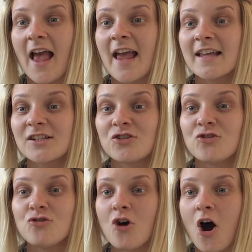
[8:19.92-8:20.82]
It's
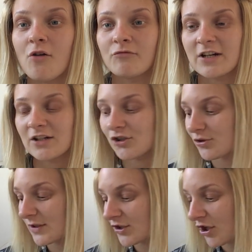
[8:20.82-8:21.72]
not real, so
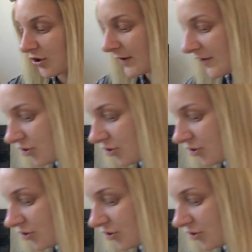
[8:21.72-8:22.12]
it's going to go in